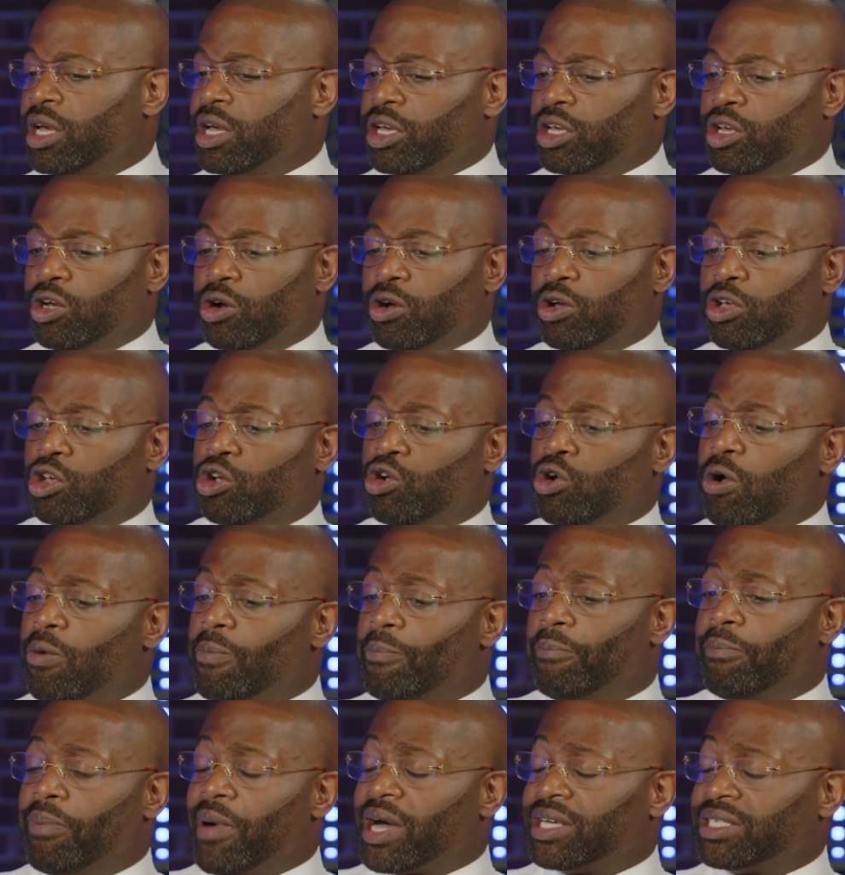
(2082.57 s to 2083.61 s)
you're
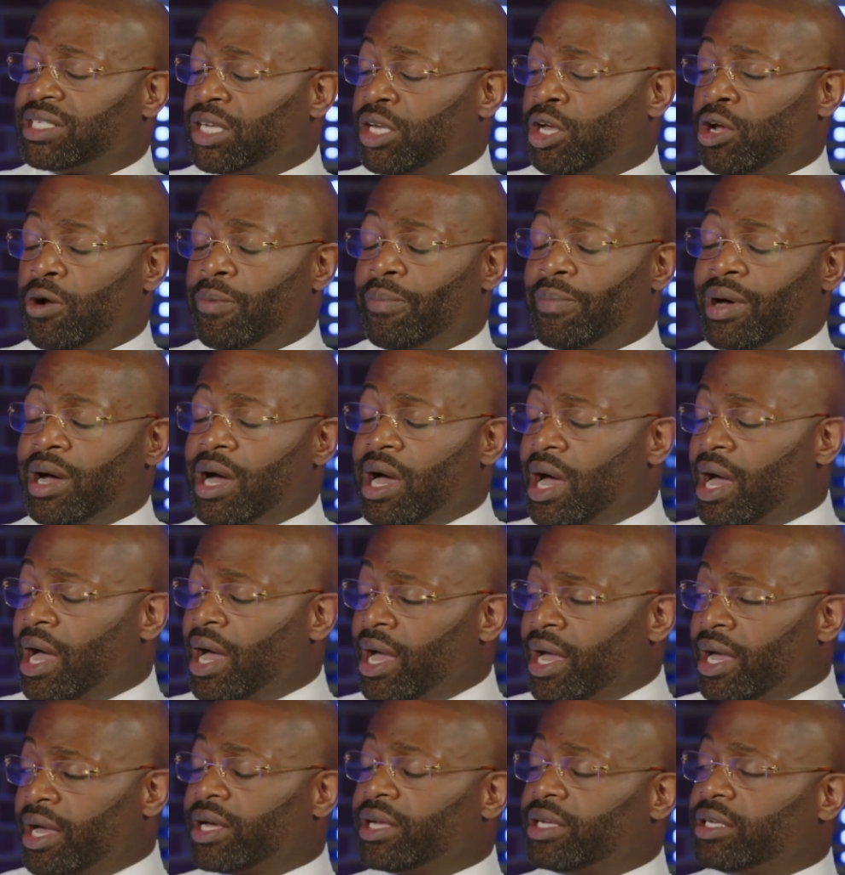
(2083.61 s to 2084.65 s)
busting your
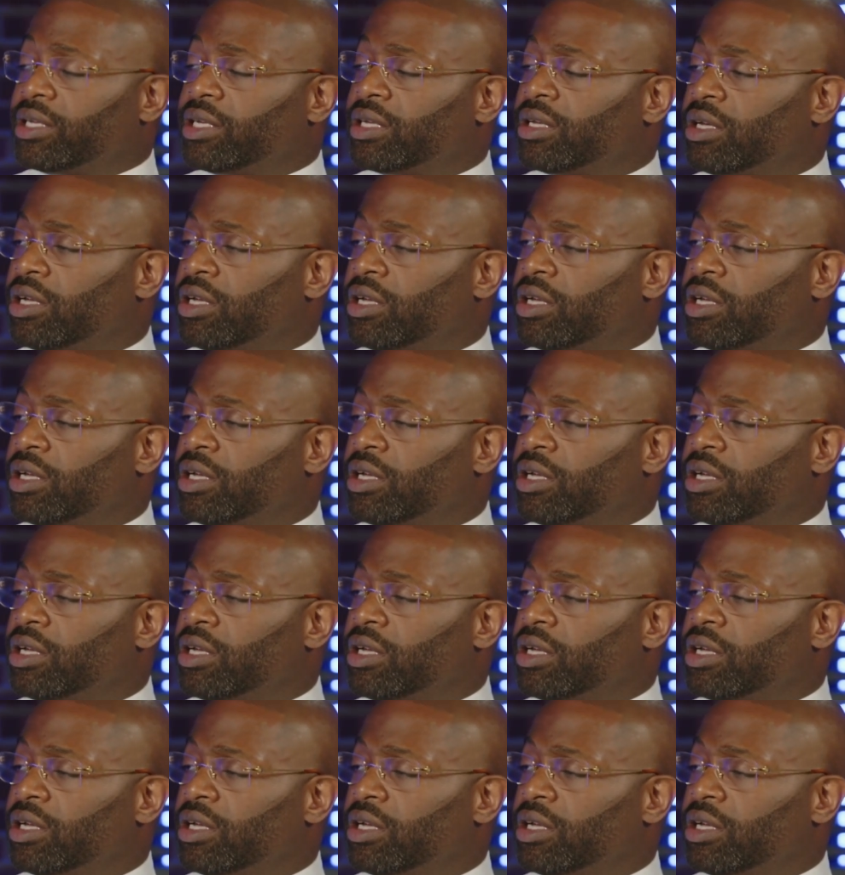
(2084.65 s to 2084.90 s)
behind